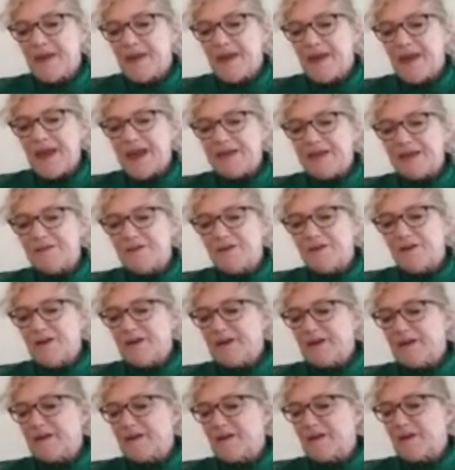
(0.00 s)

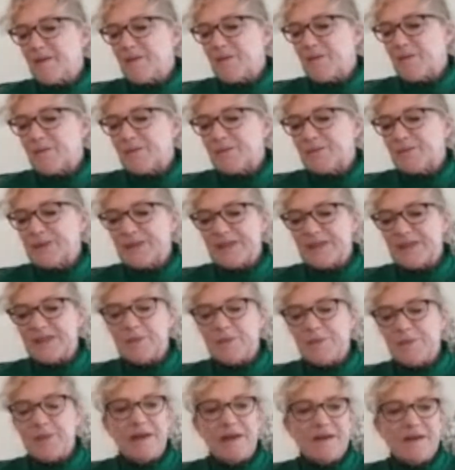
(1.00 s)
I
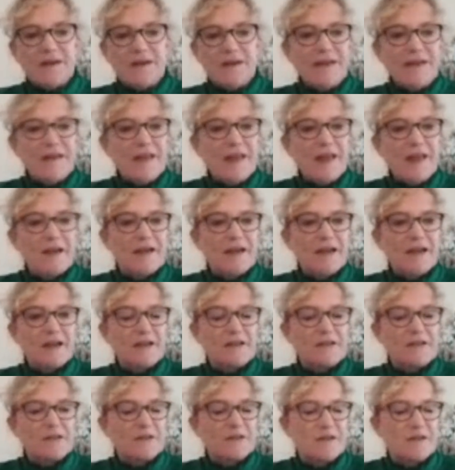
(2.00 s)
participate in that
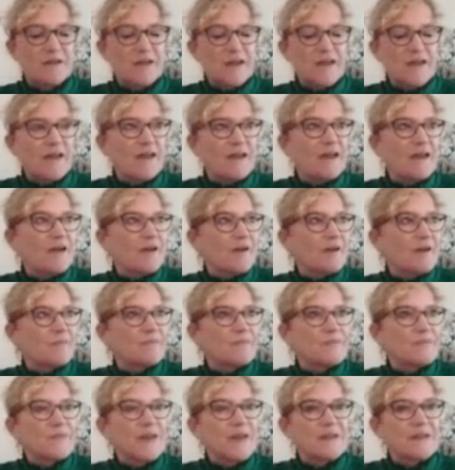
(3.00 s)
as
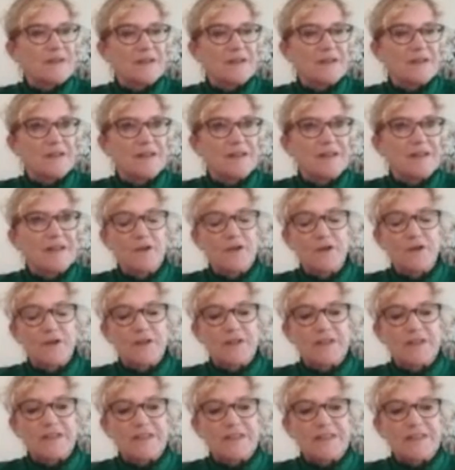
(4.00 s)
a leader on the
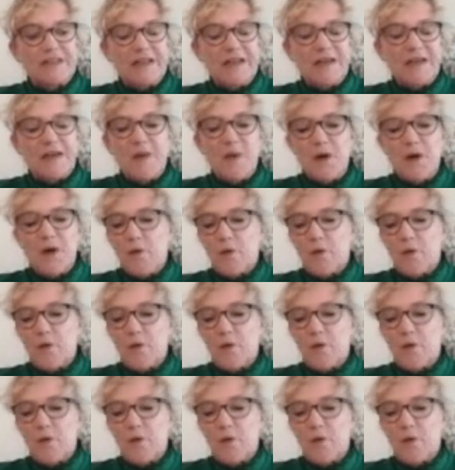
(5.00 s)
team